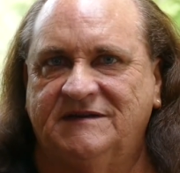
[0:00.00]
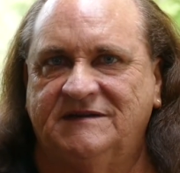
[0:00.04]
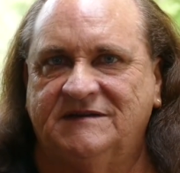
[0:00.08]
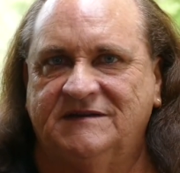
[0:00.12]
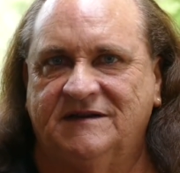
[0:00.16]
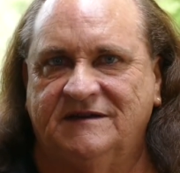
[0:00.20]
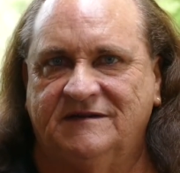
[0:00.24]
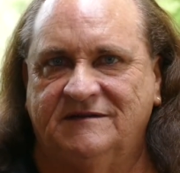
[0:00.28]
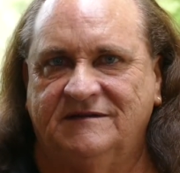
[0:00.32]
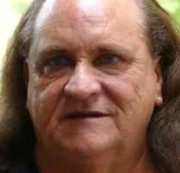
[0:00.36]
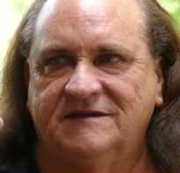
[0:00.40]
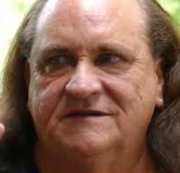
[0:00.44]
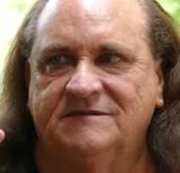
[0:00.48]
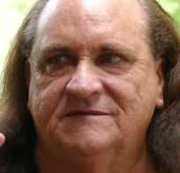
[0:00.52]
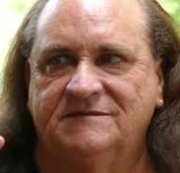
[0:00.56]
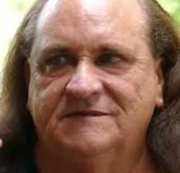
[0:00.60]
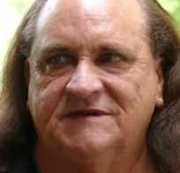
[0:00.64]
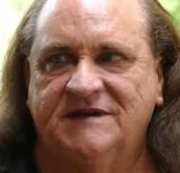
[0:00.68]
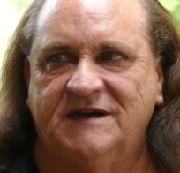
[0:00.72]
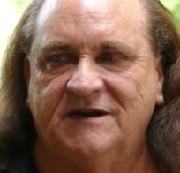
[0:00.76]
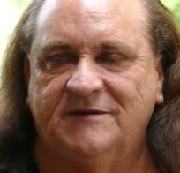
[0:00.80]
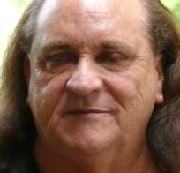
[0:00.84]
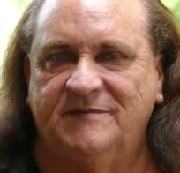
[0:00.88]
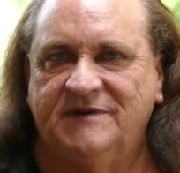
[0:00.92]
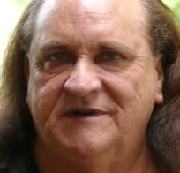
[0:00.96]
So this was
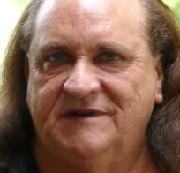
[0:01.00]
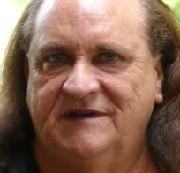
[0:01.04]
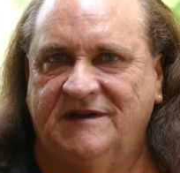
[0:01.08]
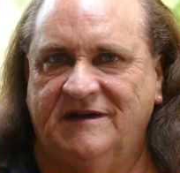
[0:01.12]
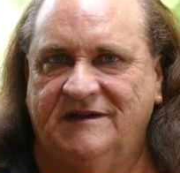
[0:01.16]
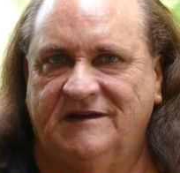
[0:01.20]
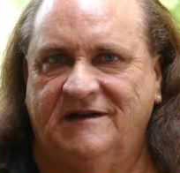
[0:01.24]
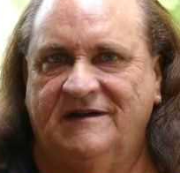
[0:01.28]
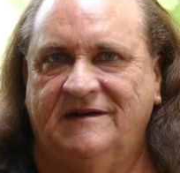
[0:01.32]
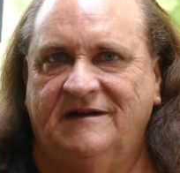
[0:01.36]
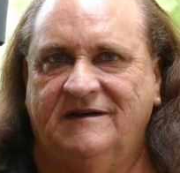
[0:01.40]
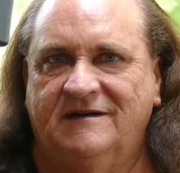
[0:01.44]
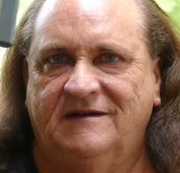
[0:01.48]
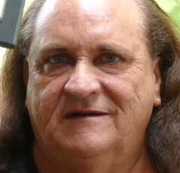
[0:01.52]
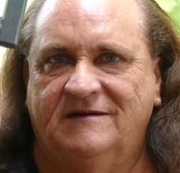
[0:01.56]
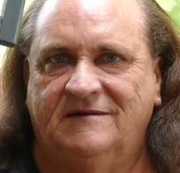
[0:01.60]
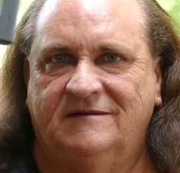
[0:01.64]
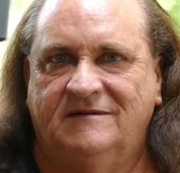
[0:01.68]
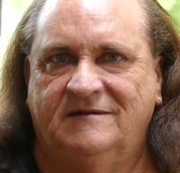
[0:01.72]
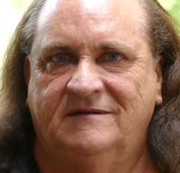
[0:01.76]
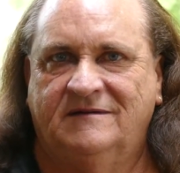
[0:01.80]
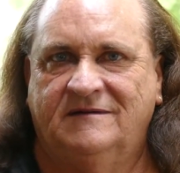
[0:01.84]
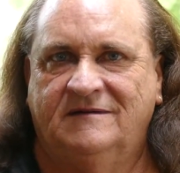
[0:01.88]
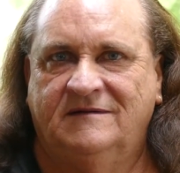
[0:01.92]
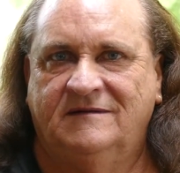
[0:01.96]
how big they are,
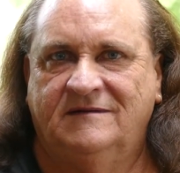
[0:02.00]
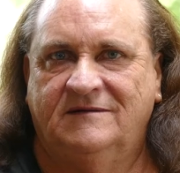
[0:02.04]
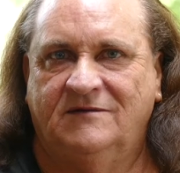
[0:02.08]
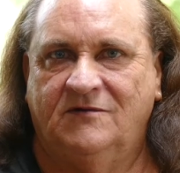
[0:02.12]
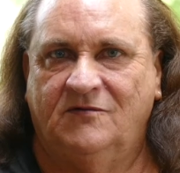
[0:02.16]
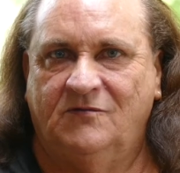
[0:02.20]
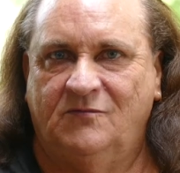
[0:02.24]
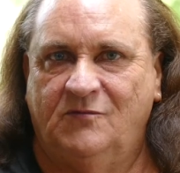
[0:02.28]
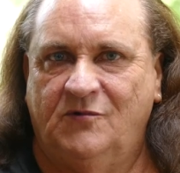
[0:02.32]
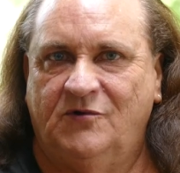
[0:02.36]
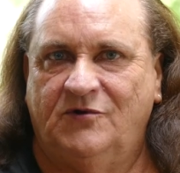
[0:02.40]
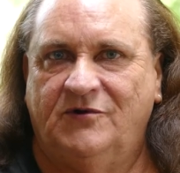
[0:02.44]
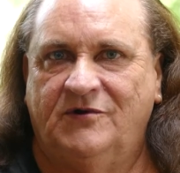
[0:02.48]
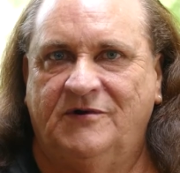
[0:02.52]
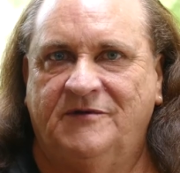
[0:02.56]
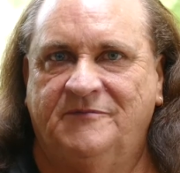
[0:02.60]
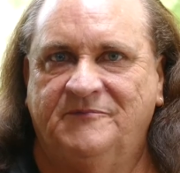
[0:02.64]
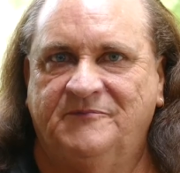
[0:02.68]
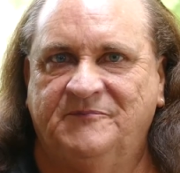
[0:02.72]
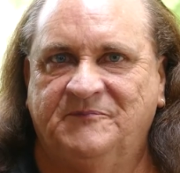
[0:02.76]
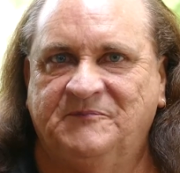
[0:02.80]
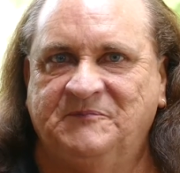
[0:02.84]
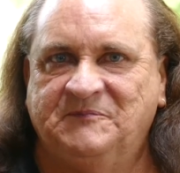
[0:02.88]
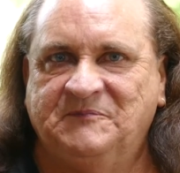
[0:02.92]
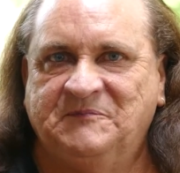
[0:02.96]
or were.
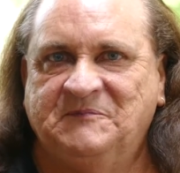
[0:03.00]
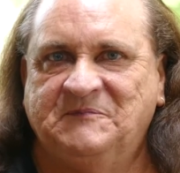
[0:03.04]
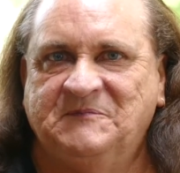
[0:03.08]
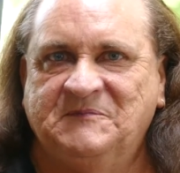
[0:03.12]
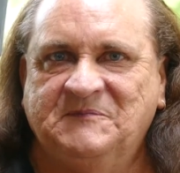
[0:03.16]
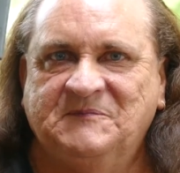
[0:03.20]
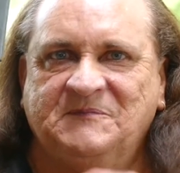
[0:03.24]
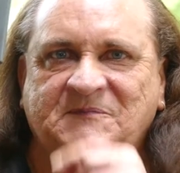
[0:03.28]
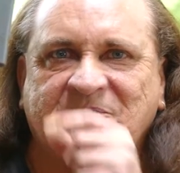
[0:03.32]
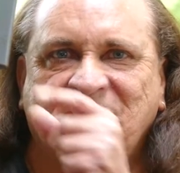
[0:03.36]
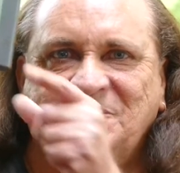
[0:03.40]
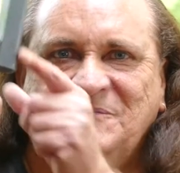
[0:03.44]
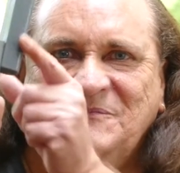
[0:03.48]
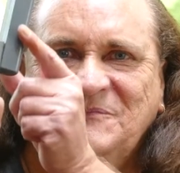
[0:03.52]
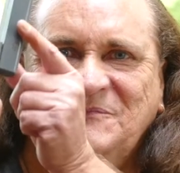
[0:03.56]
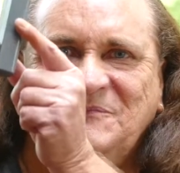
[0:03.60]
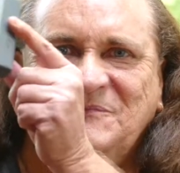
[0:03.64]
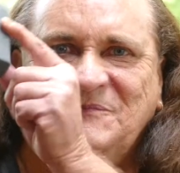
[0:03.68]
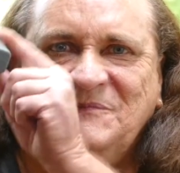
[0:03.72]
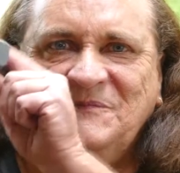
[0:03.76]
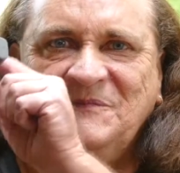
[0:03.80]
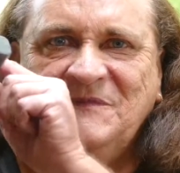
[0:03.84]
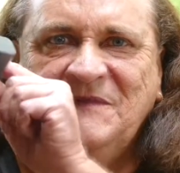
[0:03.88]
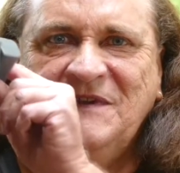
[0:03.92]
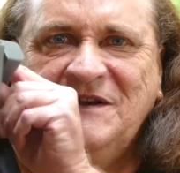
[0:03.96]

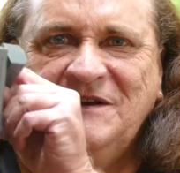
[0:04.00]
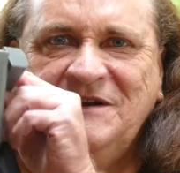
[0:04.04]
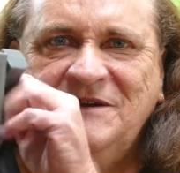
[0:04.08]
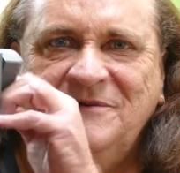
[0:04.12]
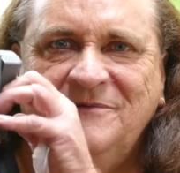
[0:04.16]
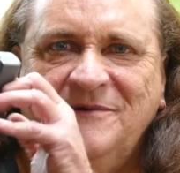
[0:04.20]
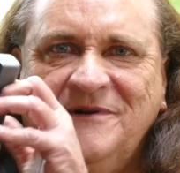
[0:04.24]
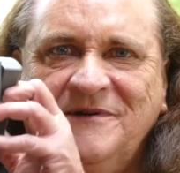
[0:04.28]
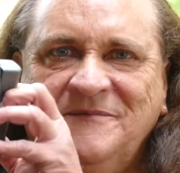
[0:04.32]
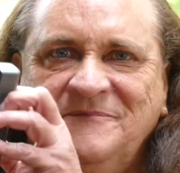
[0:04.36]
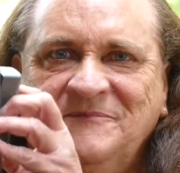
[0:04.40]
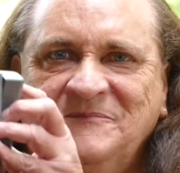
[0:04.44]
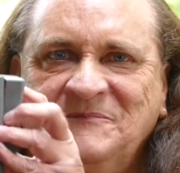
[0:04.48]
Anyway,